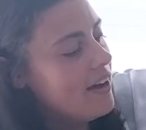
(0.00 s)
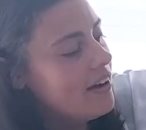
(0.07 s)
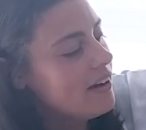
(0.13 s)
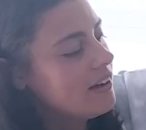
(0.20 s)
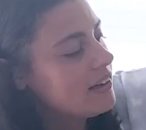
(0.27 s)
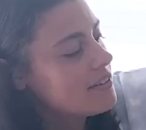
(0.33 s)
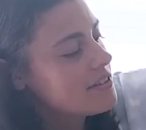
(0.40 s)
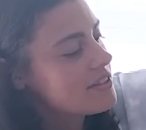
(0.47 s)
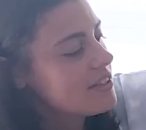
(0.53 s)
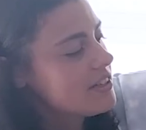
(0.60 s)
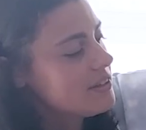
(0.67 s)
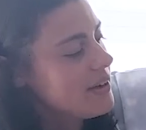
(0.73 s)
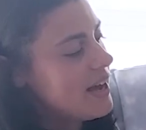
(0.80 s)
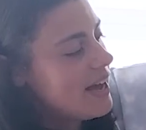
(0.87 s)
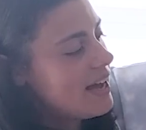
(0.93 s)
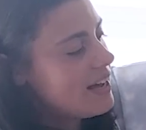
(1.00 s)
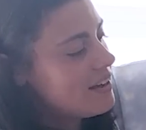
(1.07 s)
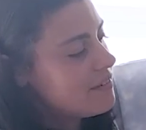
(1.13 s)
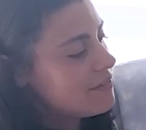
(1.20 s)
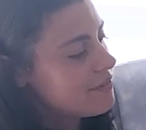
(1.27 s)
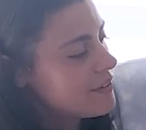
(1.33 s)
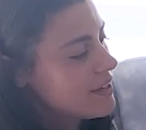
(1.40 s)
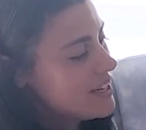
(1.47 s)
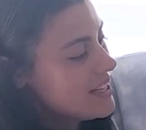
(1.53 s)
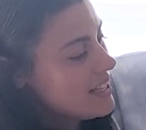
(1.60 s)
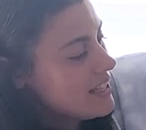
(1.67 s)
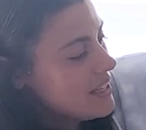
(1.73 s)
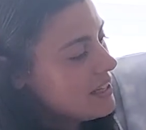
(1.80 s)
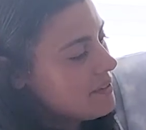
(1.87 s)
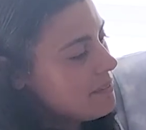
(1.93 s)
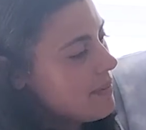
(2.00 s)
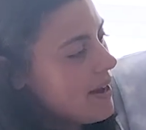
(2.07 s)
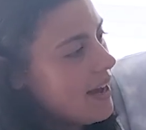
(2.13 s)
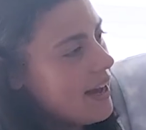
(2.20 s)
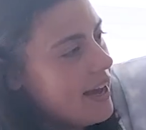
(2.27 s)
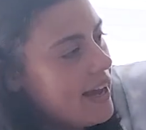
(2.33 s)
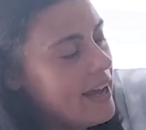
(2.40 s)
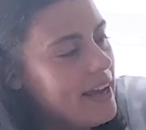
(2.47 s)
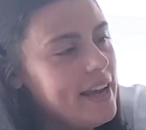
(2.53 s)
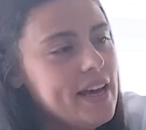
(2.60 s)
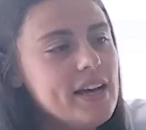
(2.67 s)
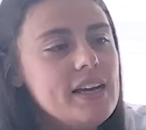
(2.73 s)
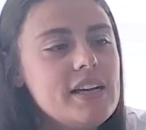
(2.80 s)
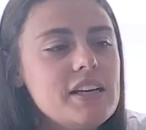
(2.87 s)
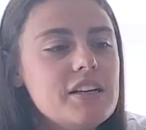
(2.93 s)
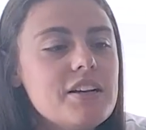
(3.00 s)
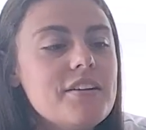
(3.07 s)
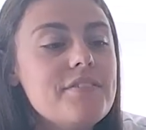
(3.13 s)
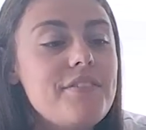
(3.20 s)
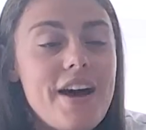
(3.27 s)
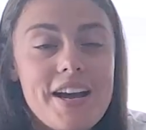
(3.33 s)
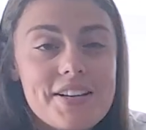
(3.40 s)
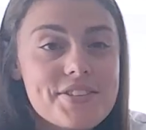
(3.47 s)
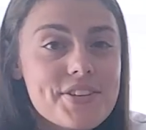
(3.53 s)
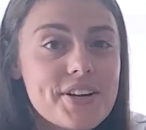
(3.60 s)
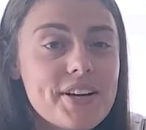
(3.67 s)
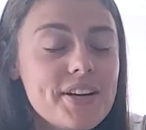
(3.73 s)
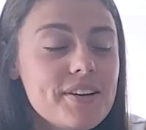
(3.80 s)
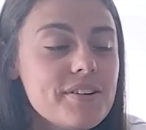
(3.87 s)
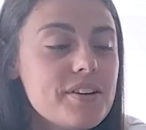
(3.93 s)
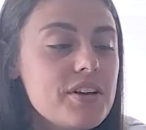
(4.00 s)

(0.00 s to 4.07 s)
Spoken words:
also have my visor,